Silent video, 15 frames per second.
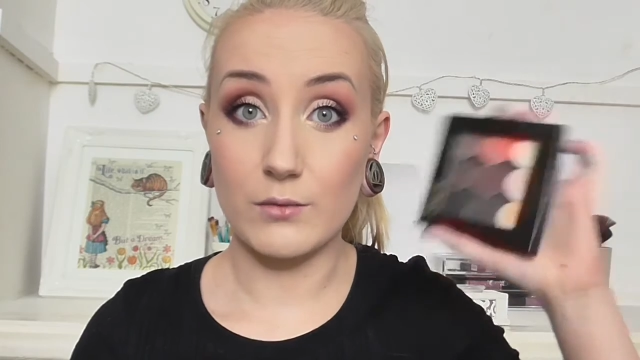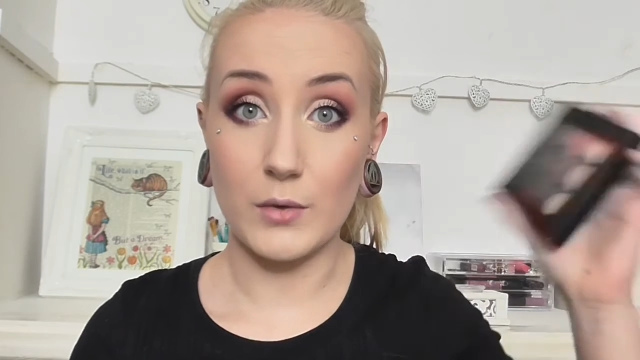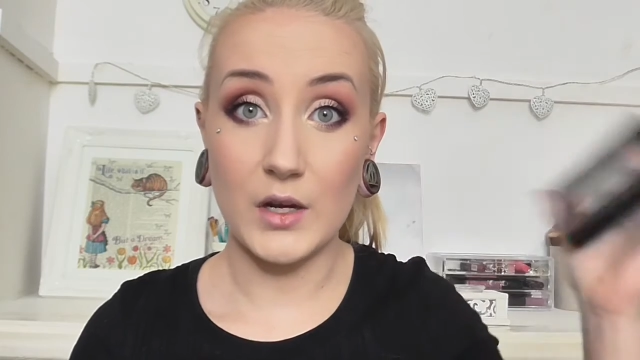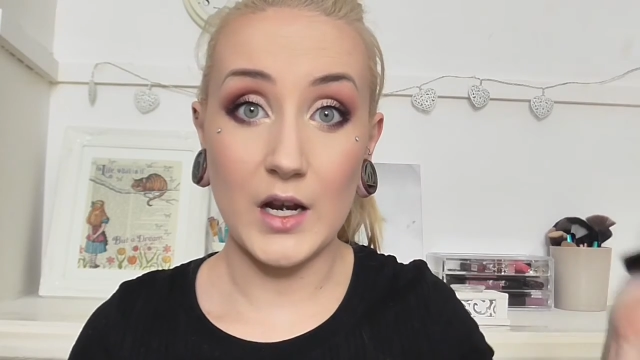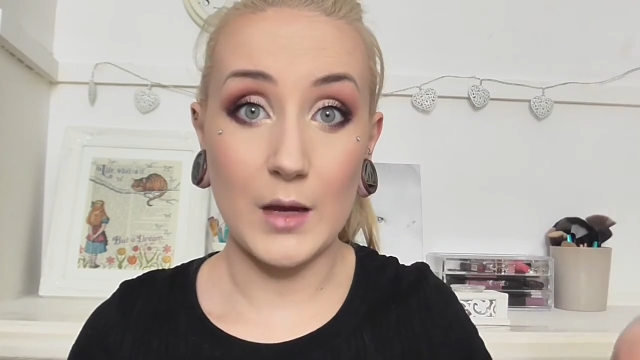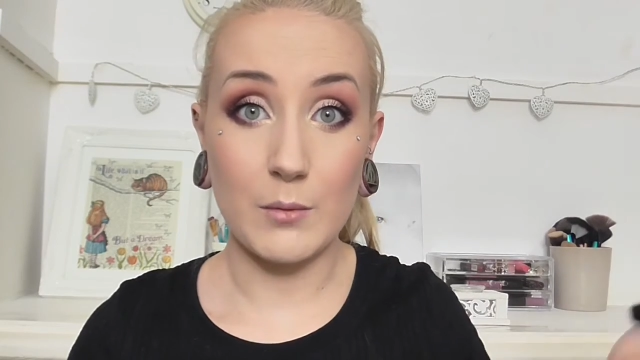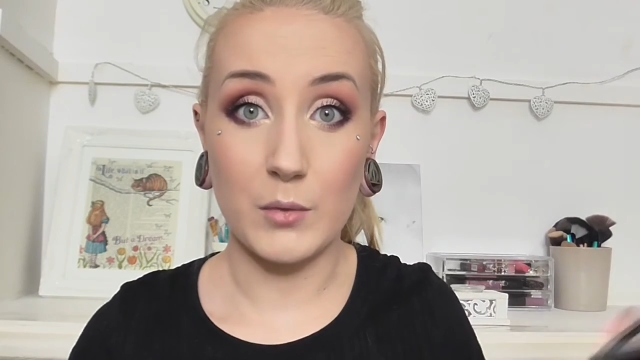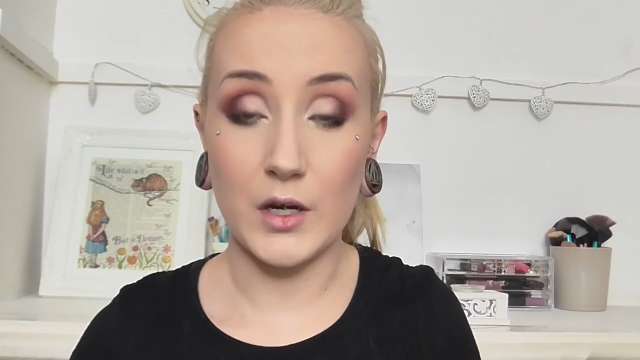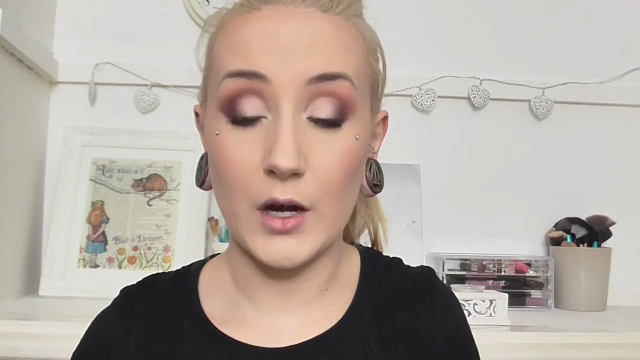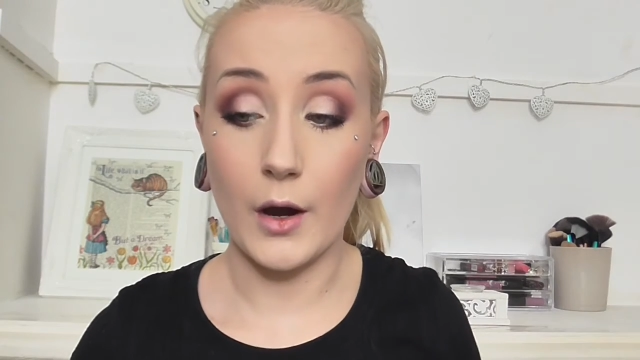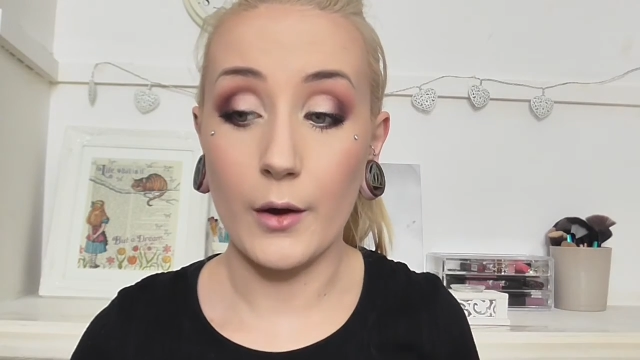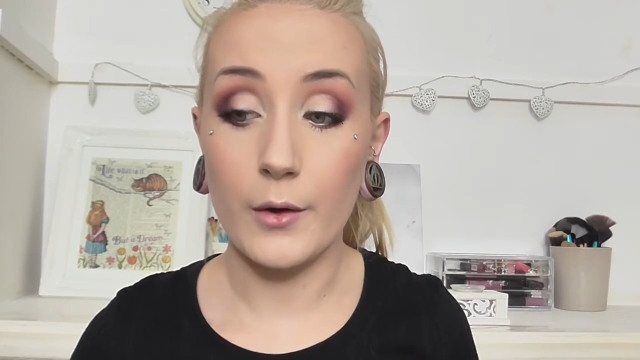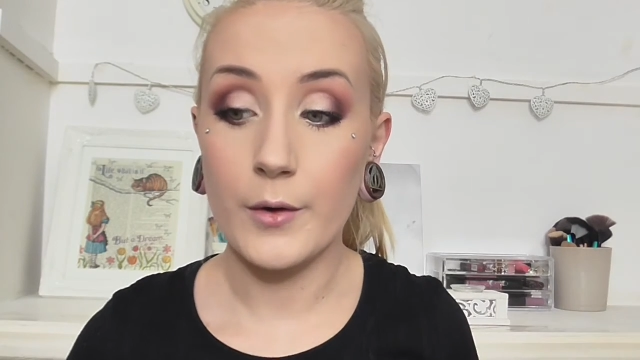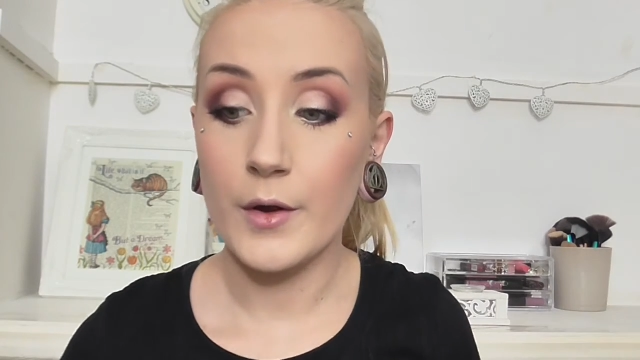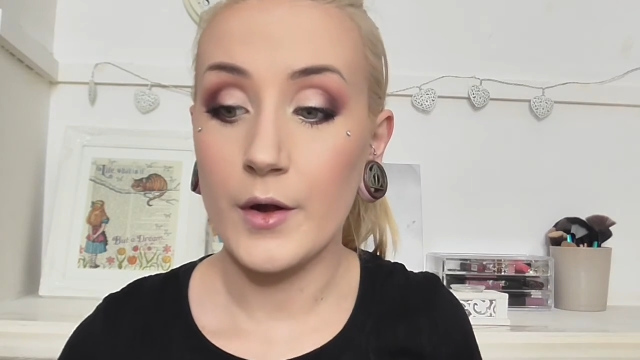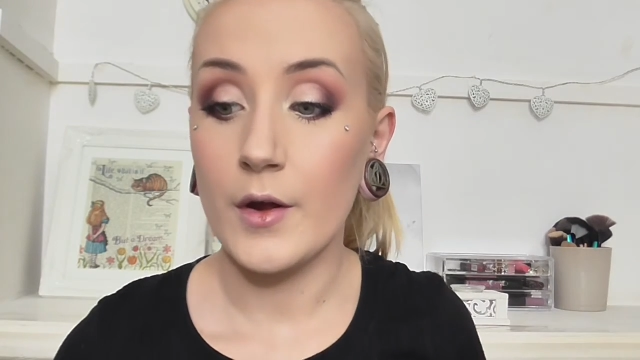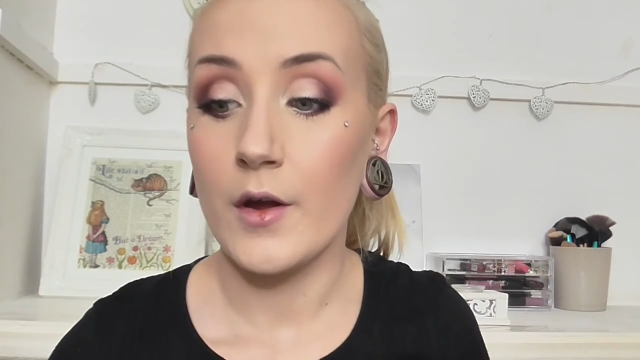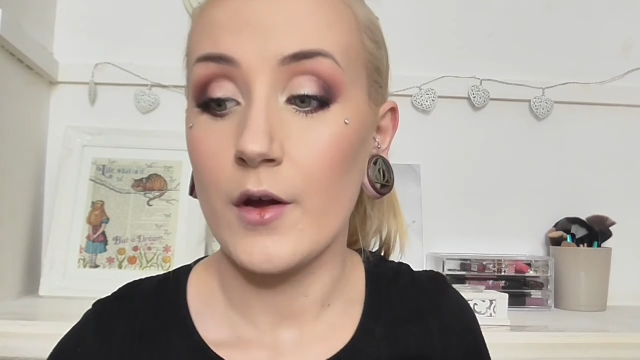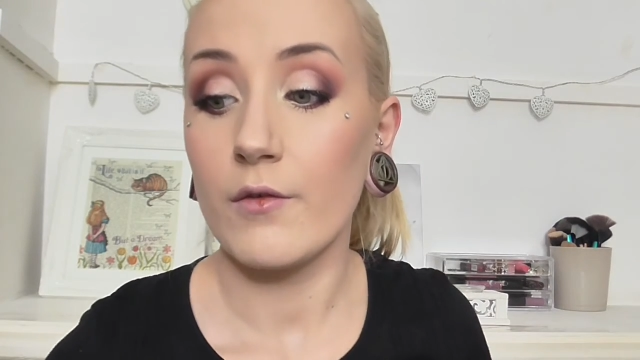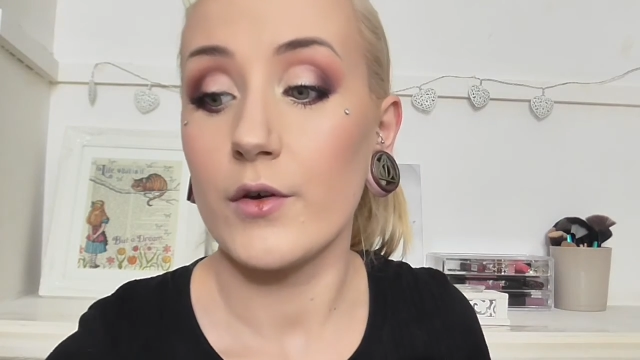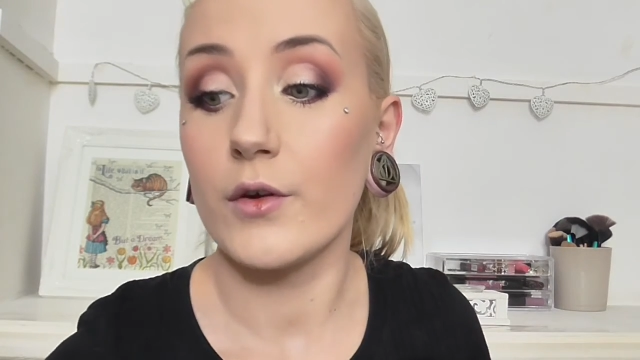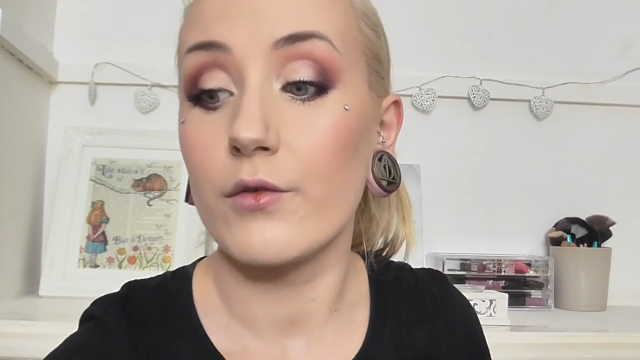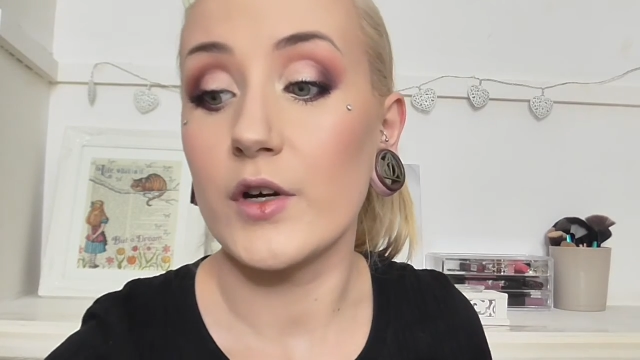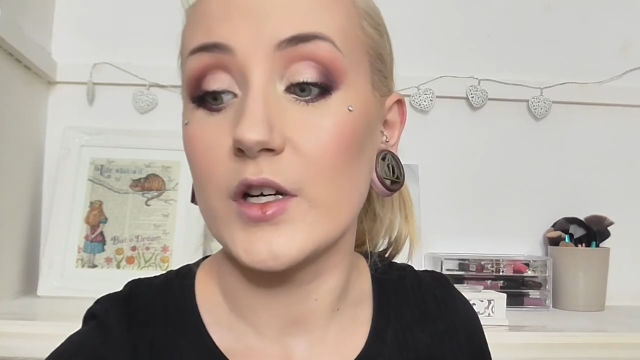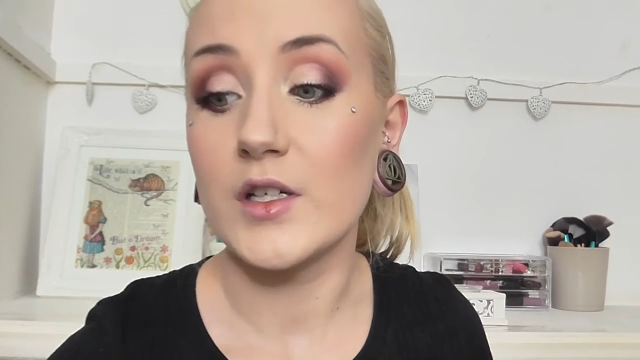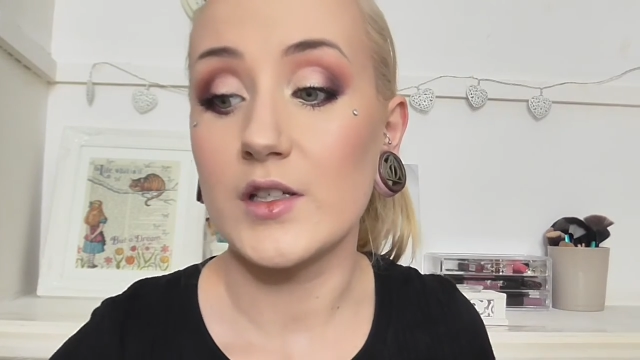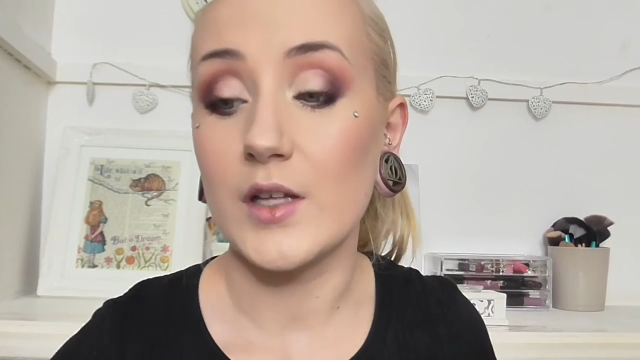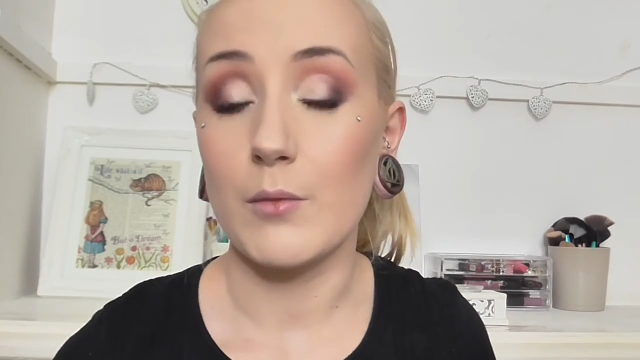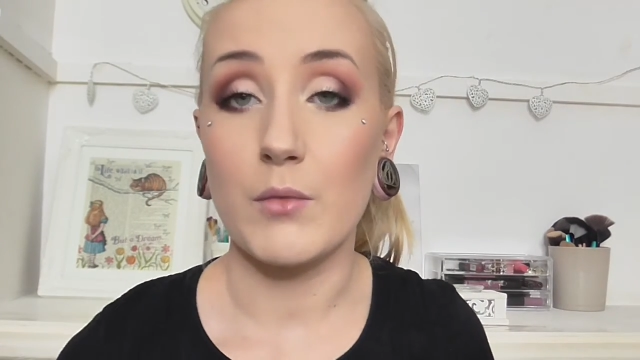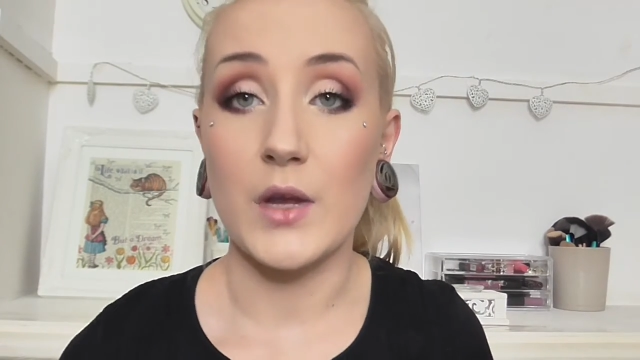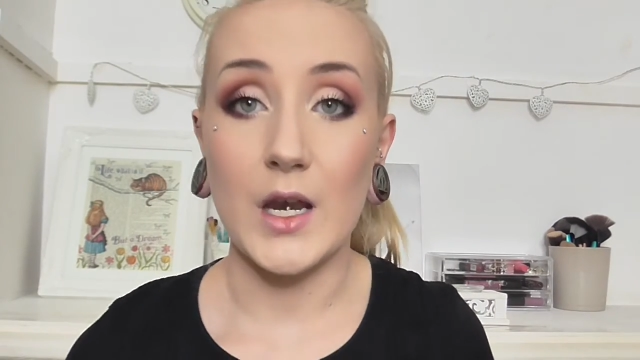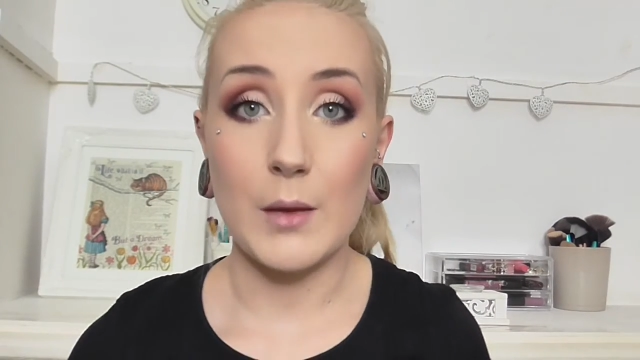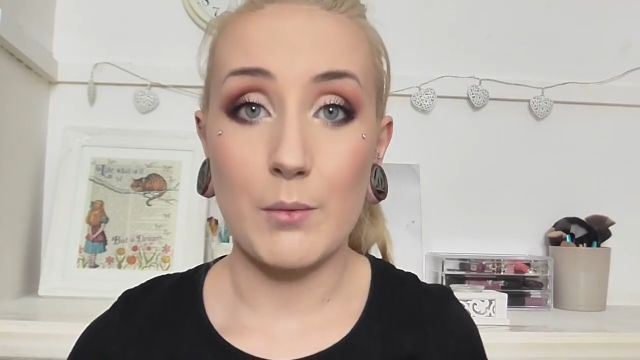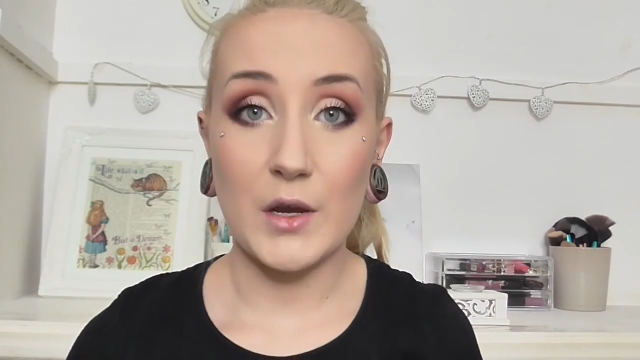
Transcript: for me, let me know. Feel free to send me any